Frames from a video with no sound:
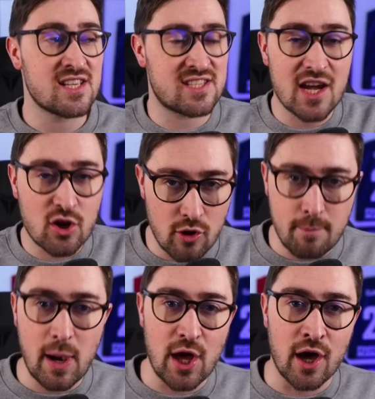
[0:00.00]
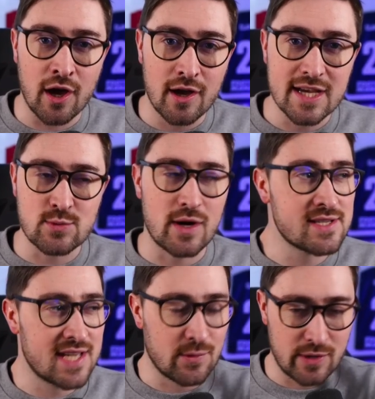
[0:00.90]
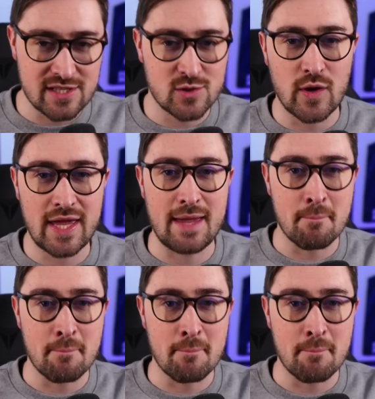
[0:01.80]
Sacre bleu is what I said when I saw him.